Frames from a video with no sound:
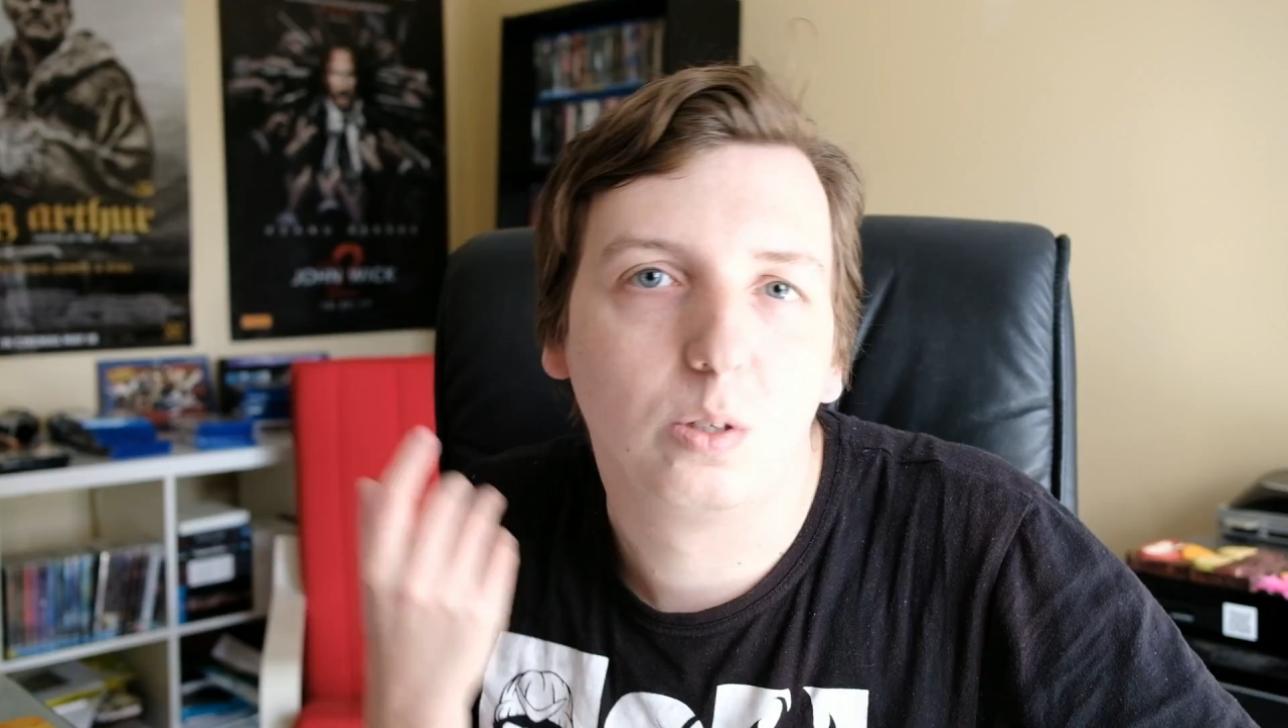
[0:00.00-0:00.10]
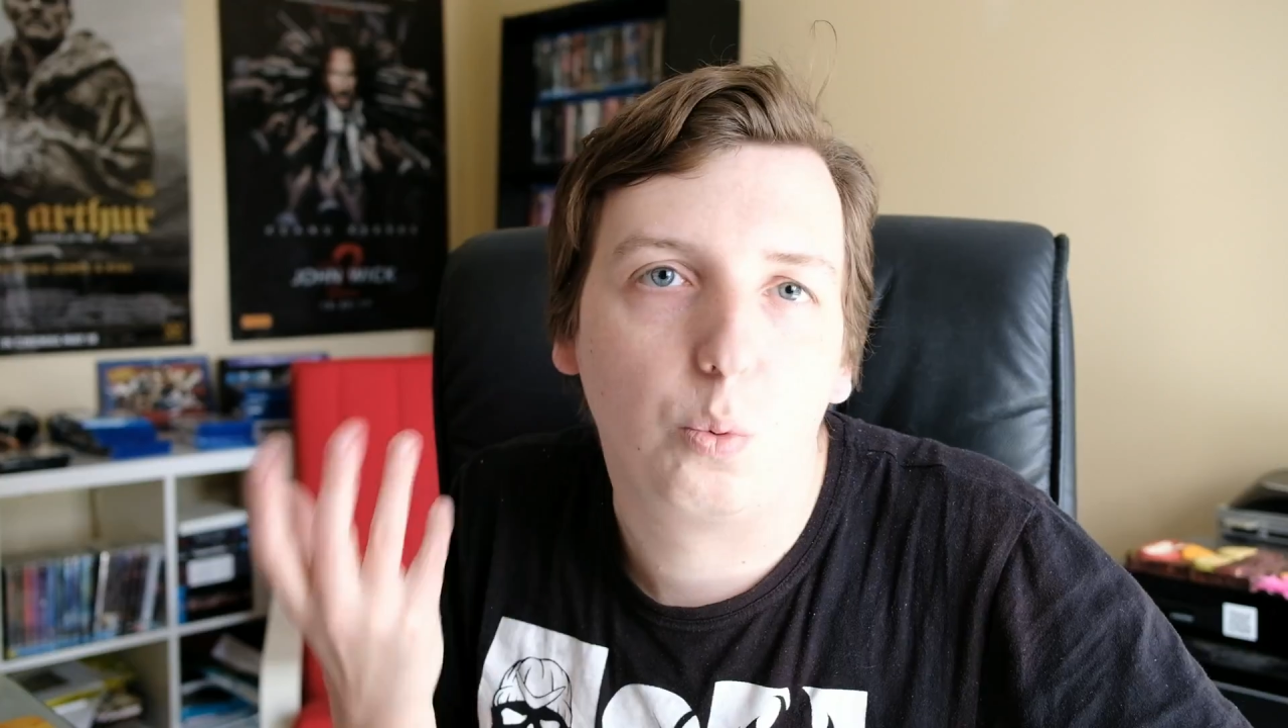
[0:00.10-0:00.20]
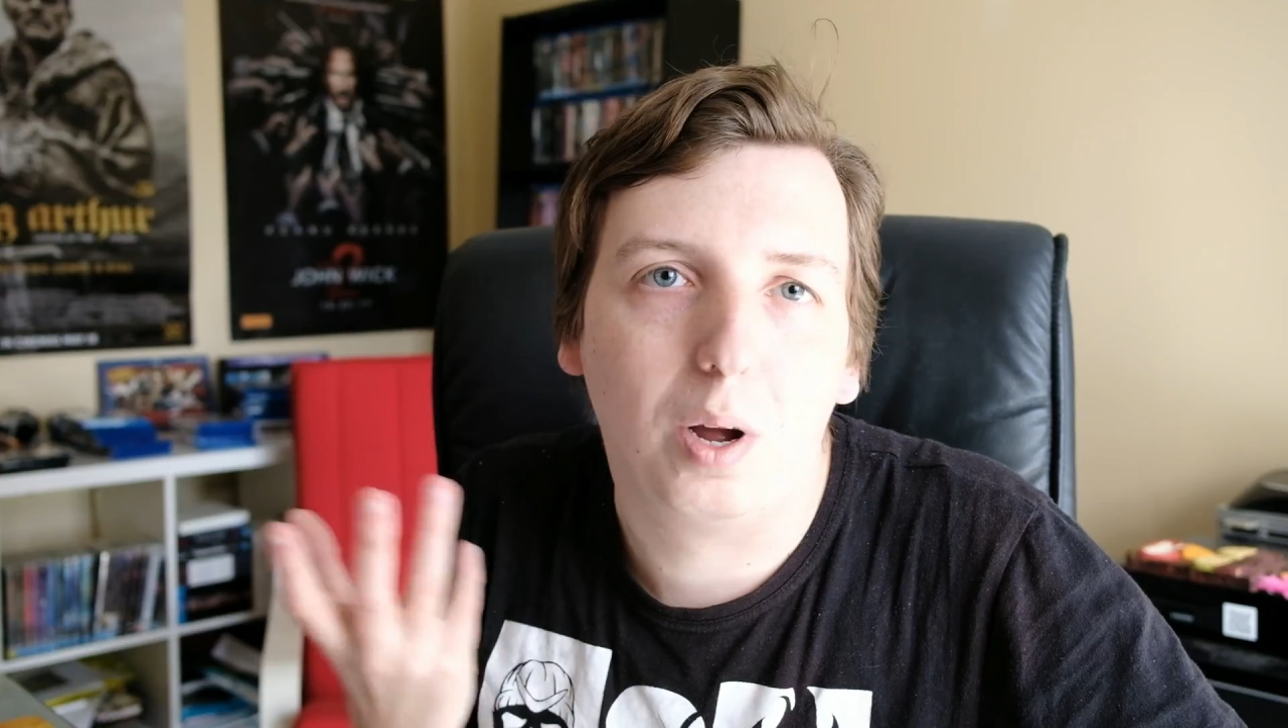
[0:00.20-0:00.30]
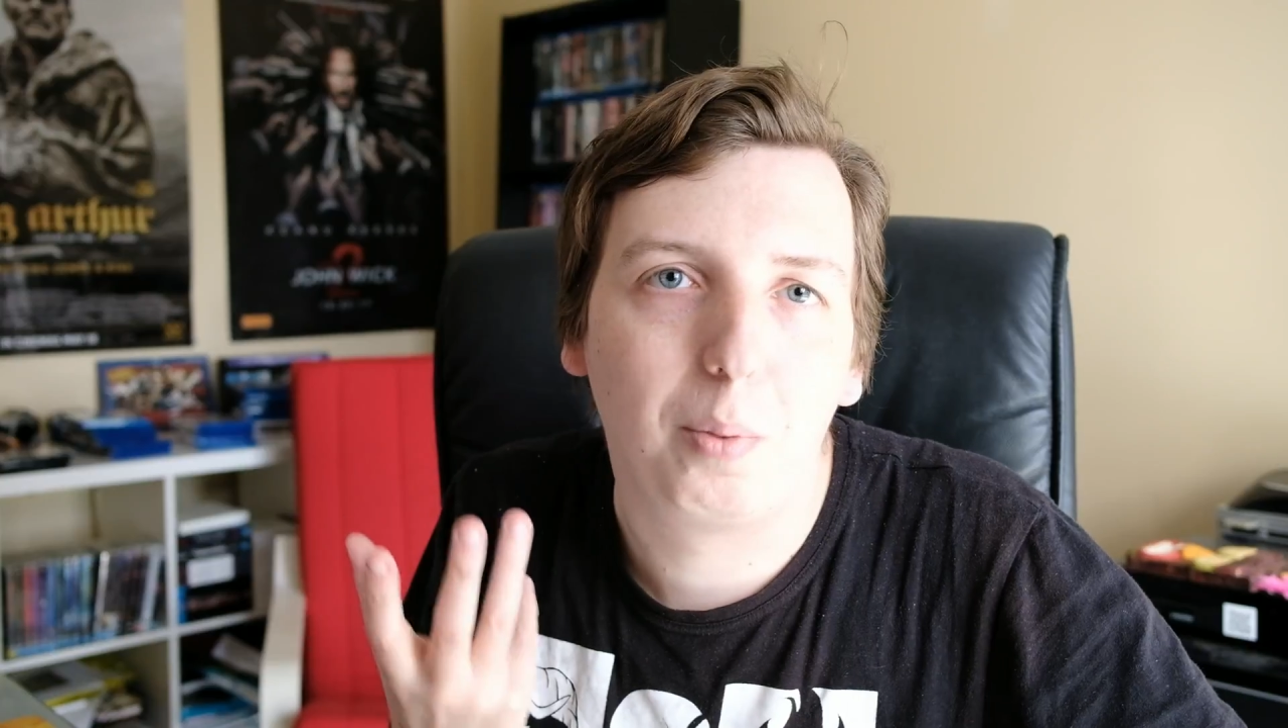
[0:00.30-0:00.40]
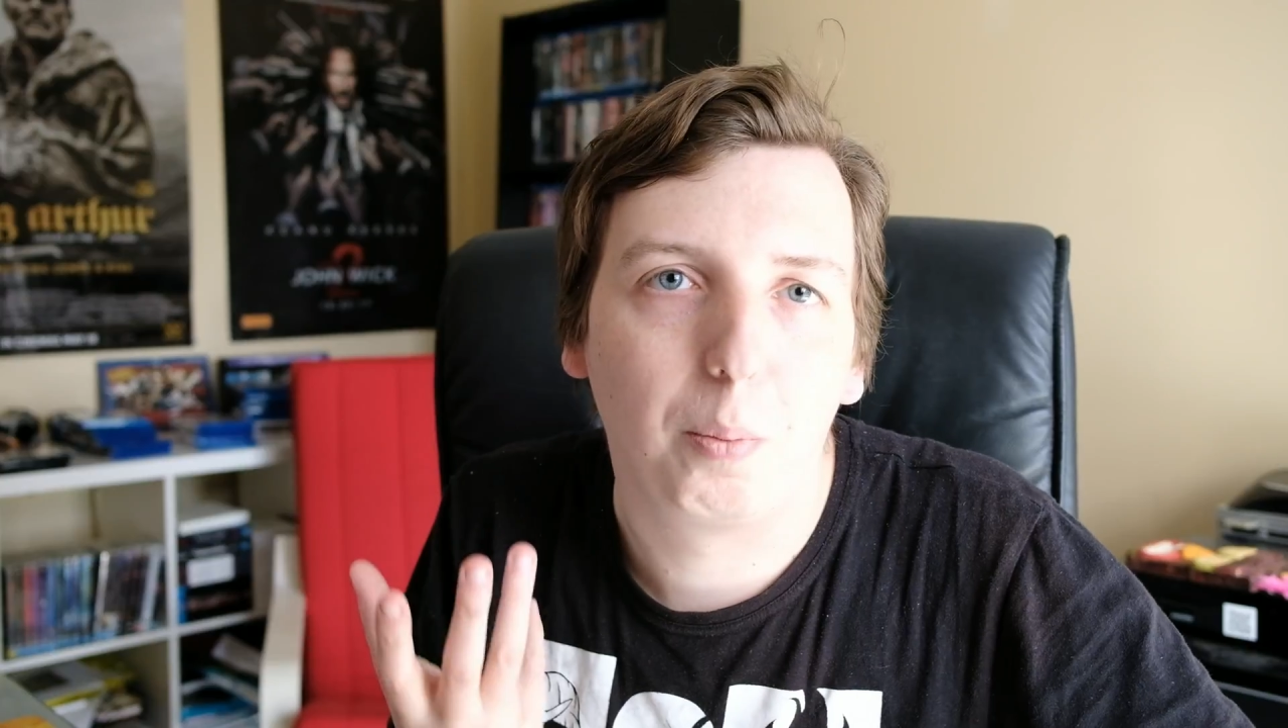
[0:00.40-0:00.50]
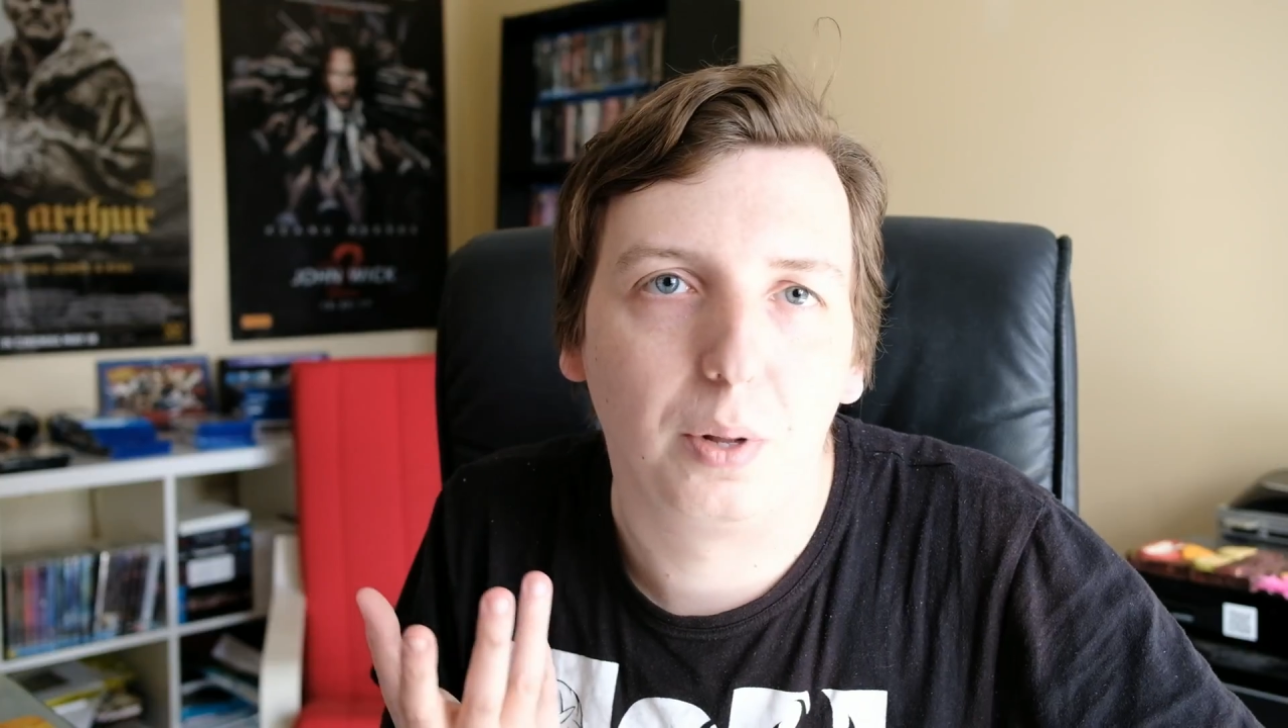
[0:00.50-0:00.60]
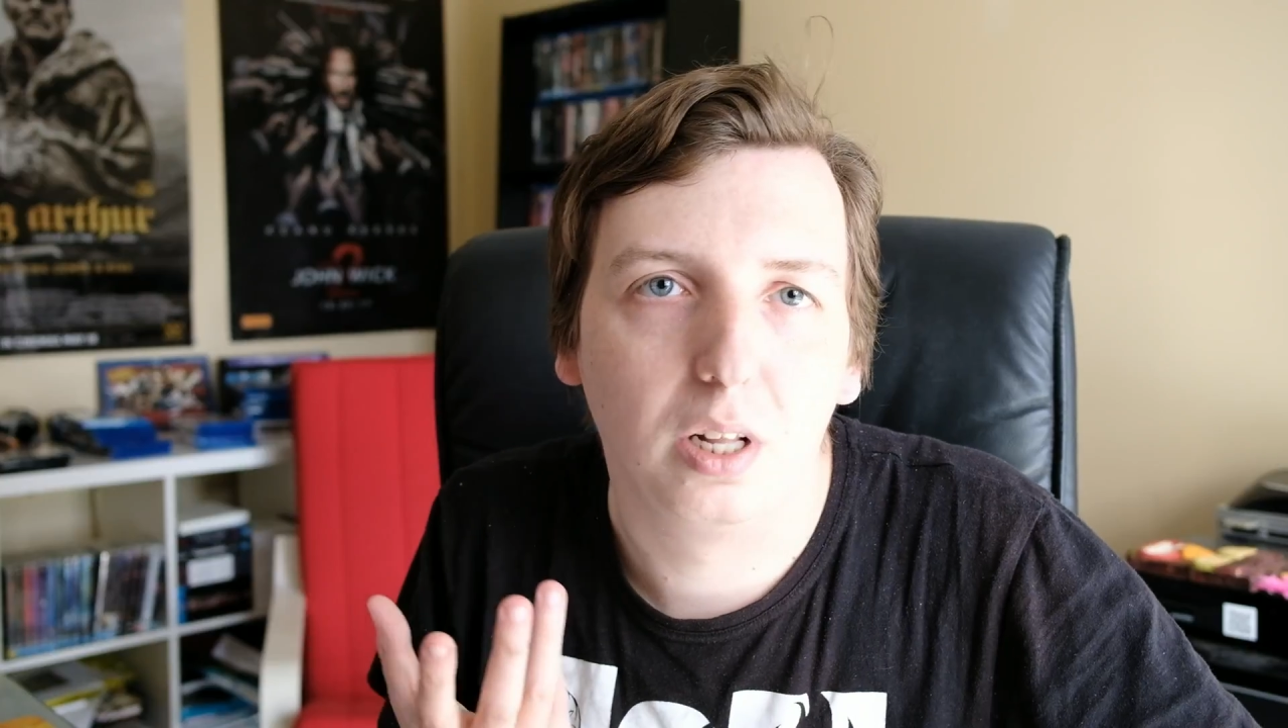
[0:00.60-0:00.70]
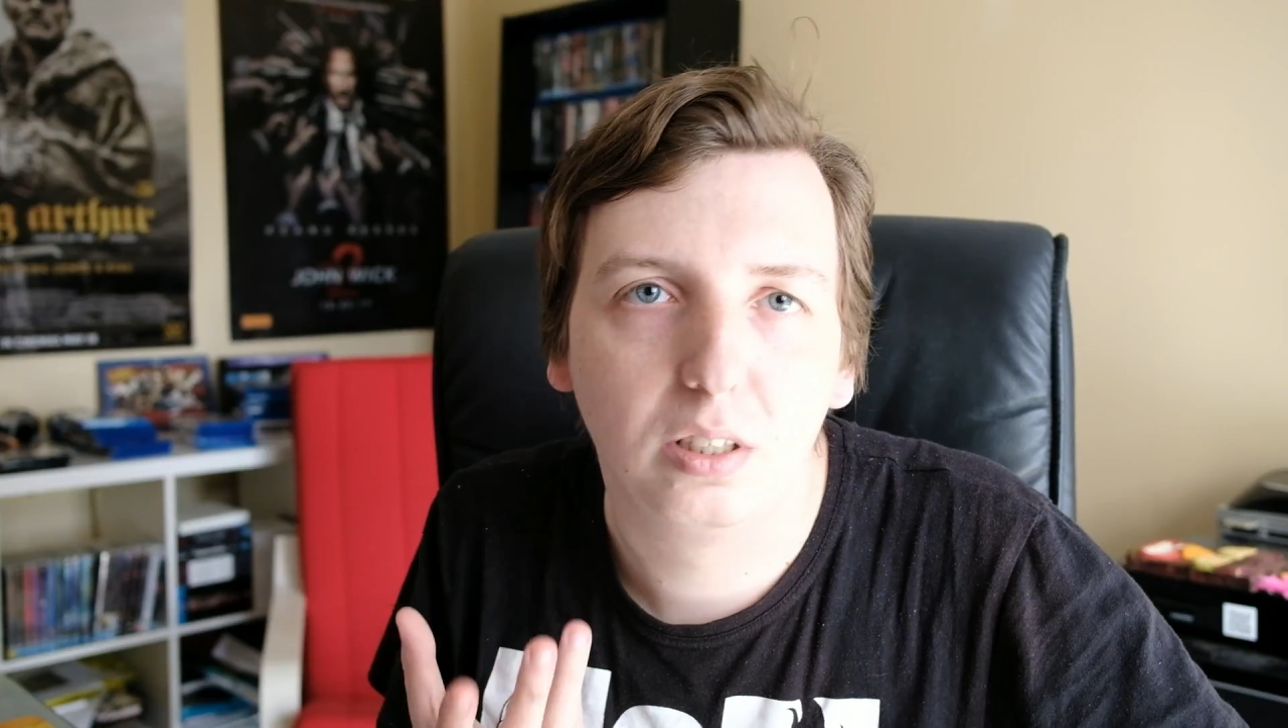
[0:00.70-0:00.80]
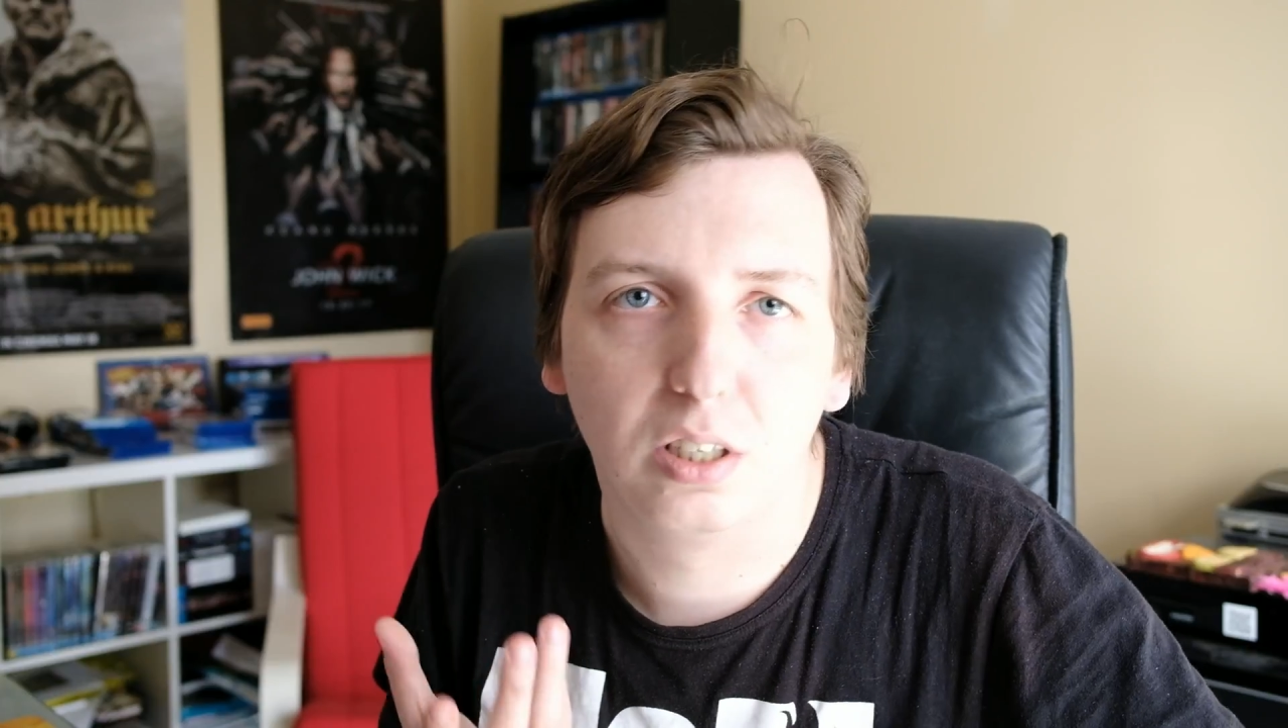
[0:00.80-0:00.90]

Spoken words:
quite popular.